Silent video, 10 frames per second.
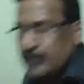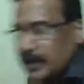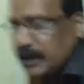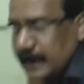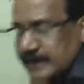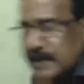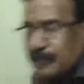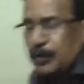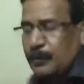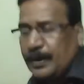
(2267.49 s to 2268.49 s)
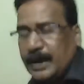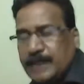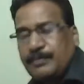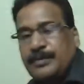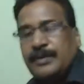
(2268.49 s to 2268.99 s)
In example
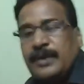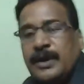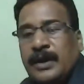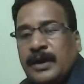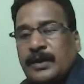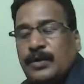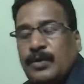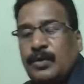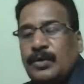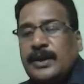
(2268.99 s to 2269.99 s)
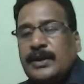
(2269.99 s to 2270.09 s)
5, two